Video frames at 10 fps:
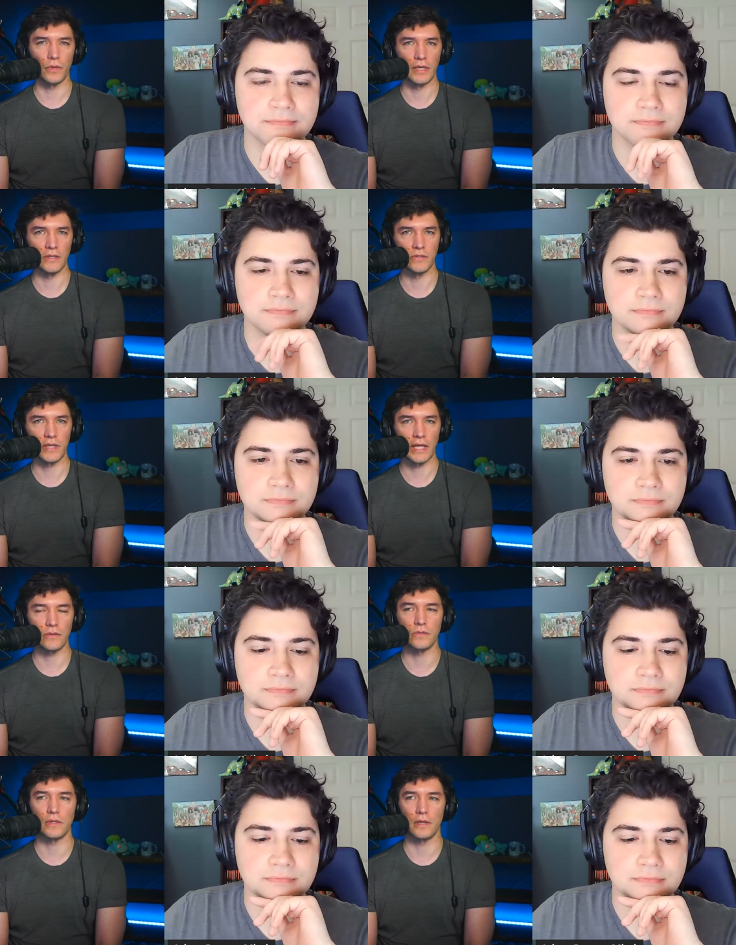Speaker 1: Borg isn't that.
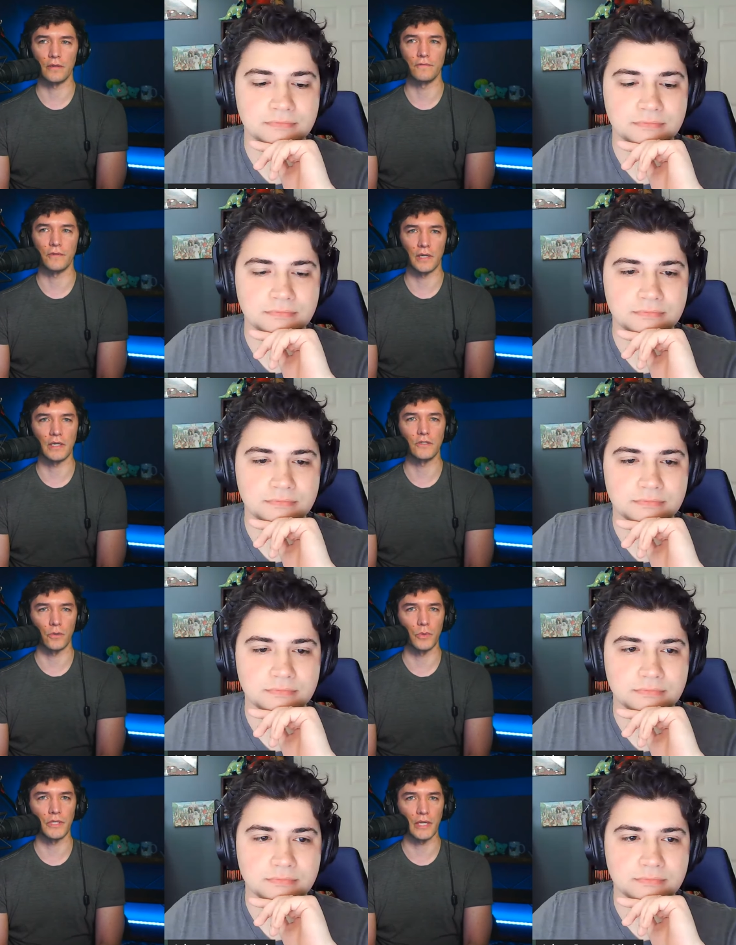There's a lot of
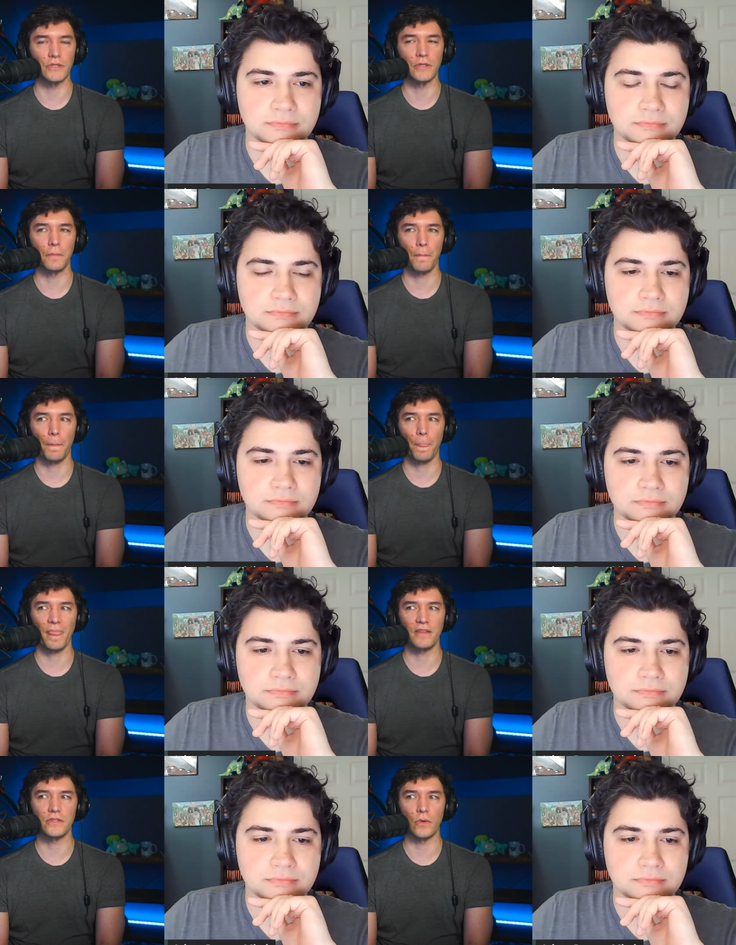interpretation.
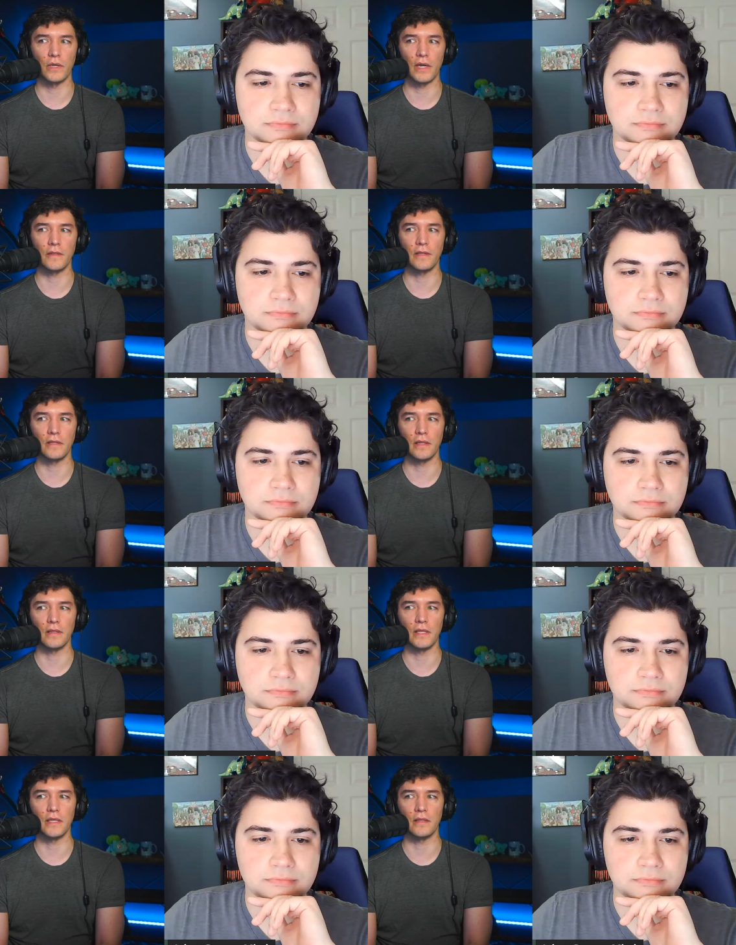So I think that
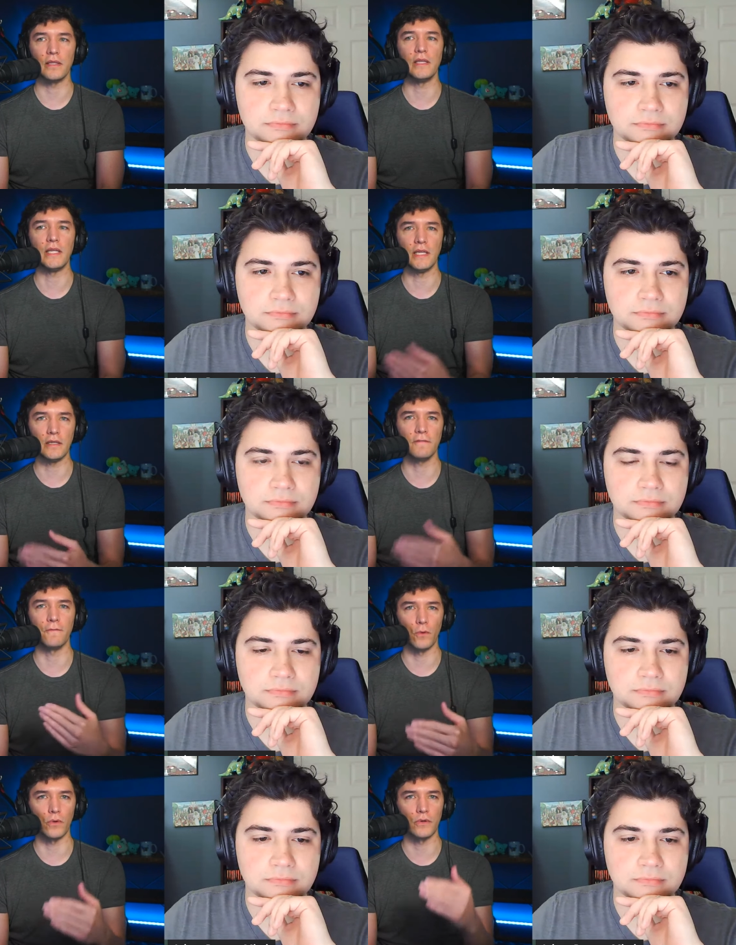the need
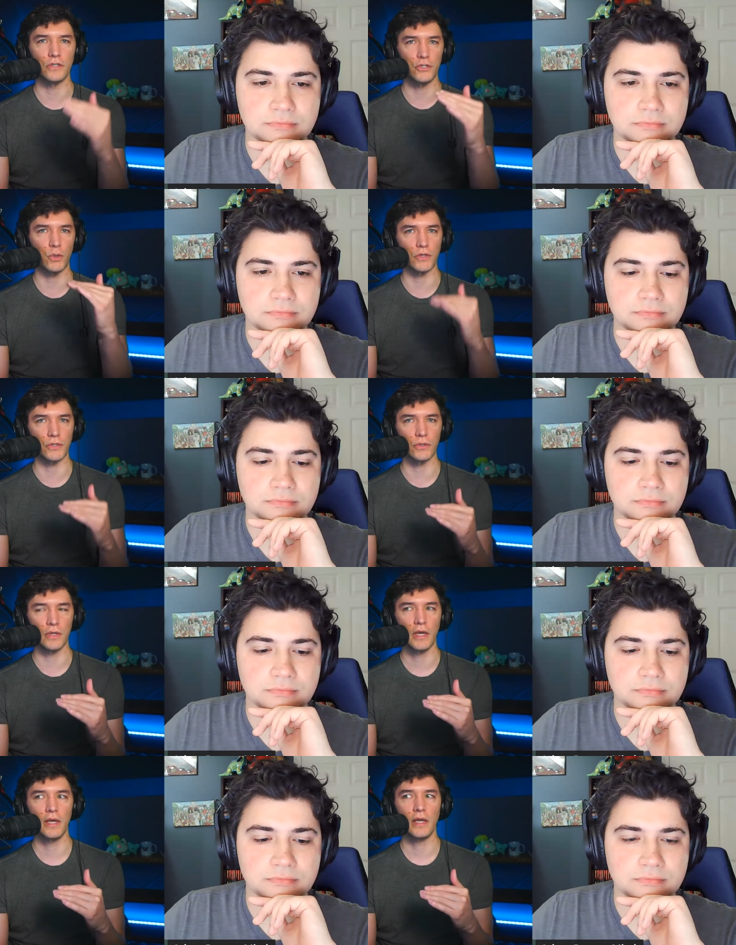for structure
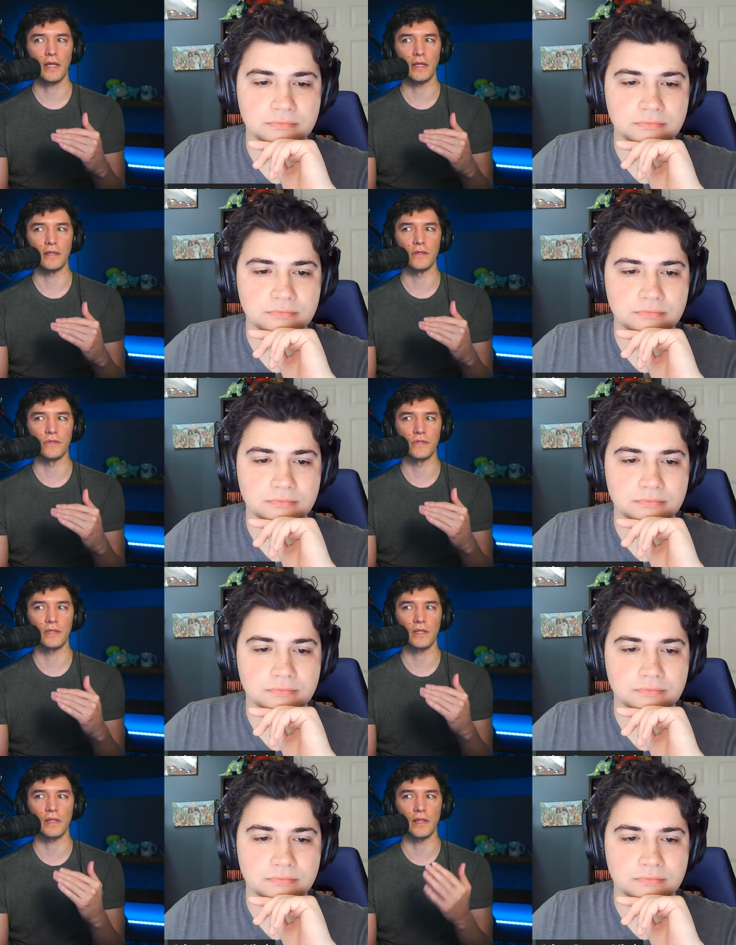is
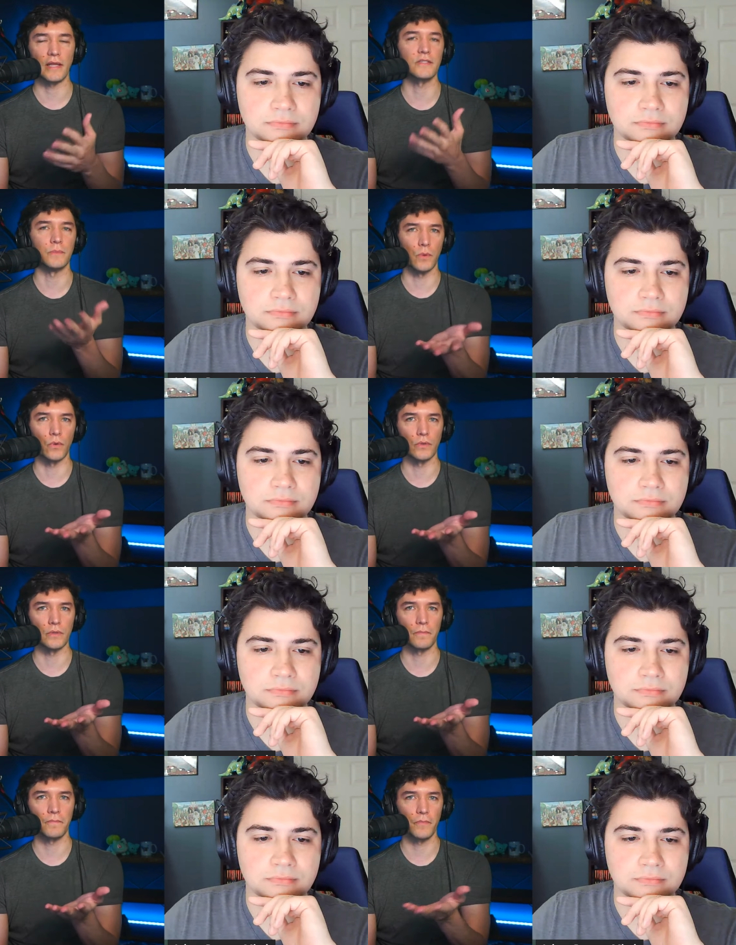less
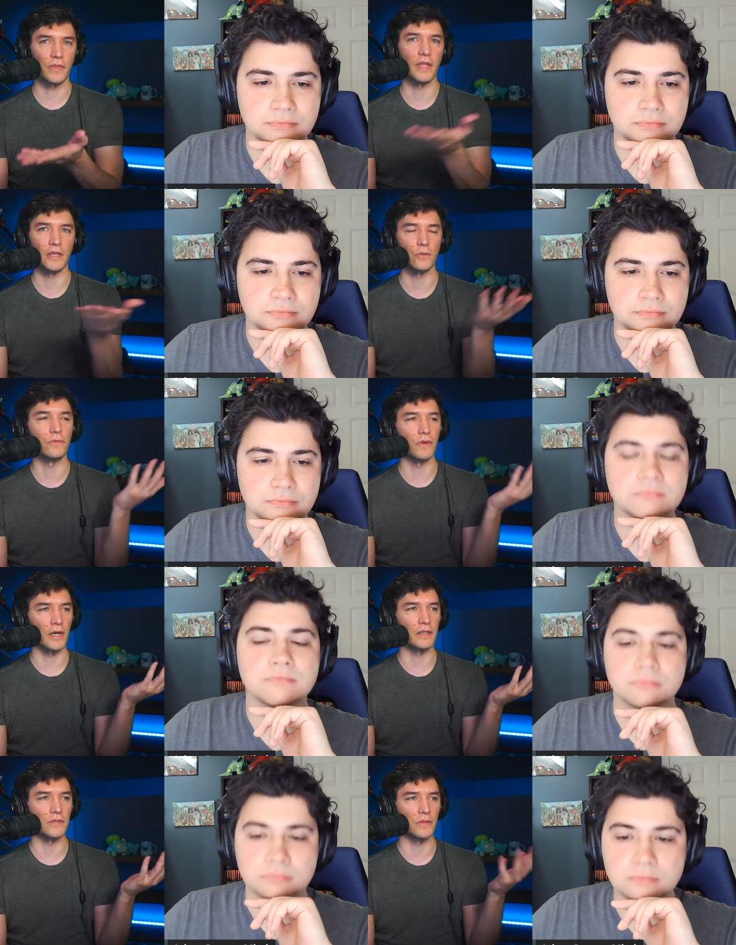important than you would
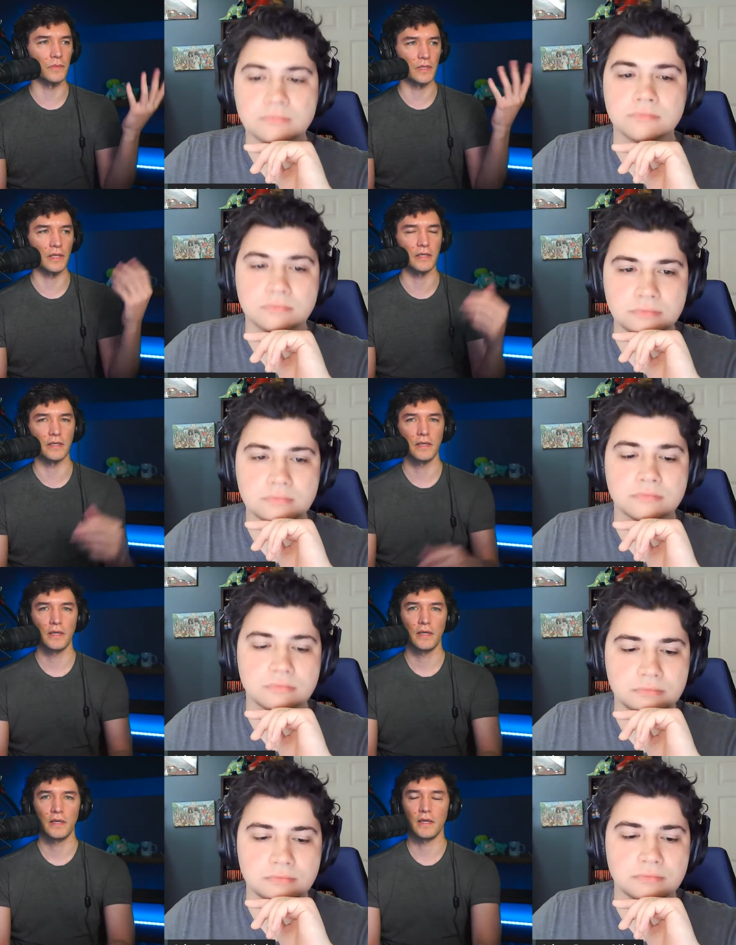find in something like,
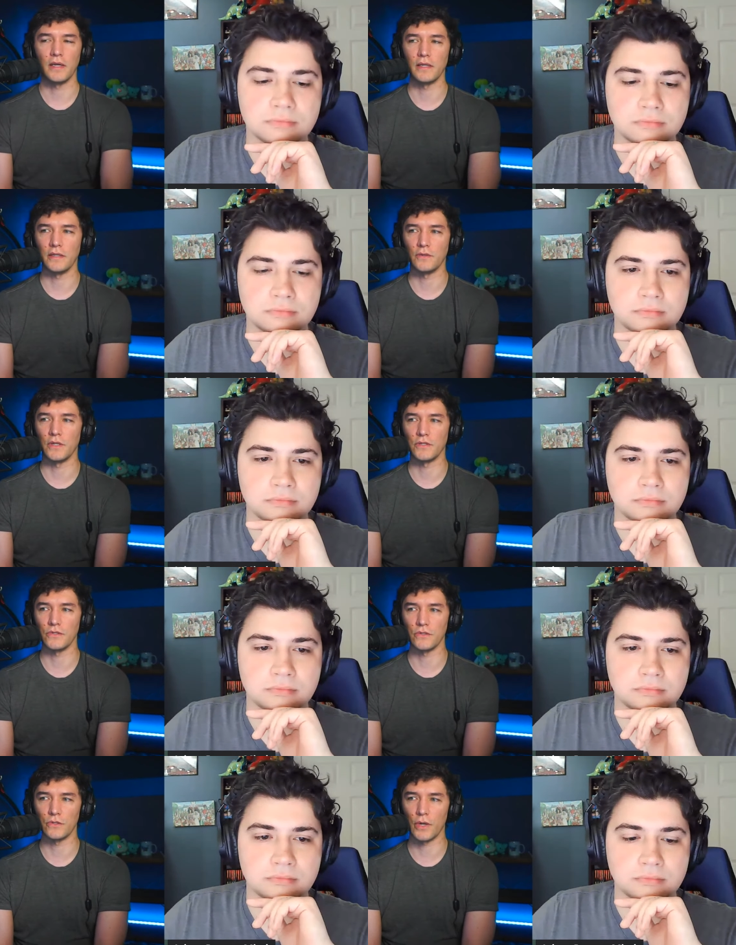you know,
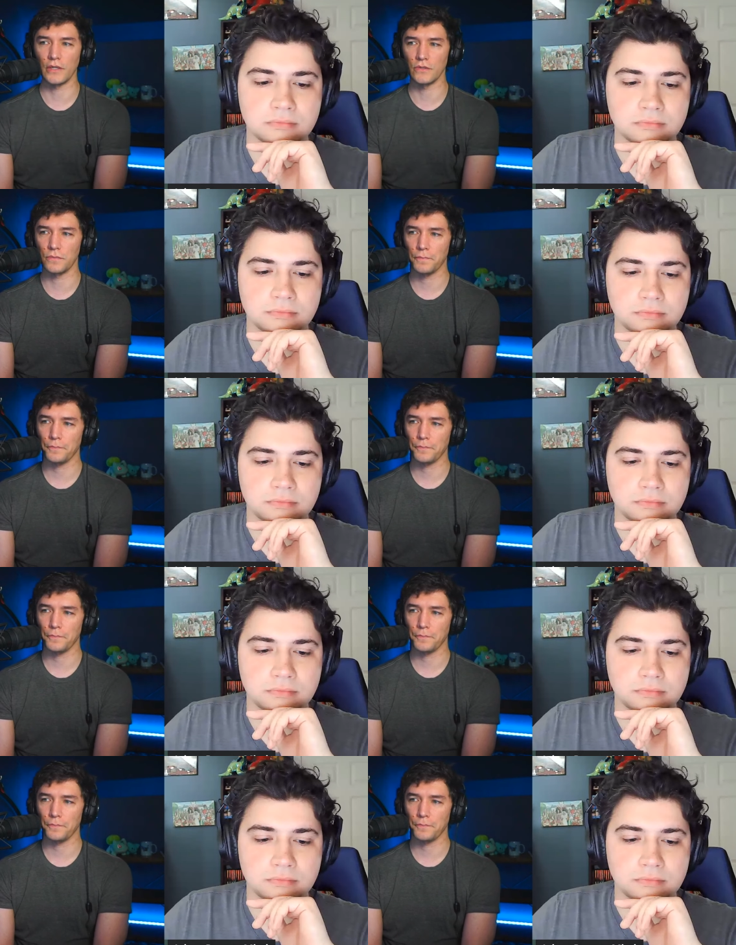Dungeons and Dragons.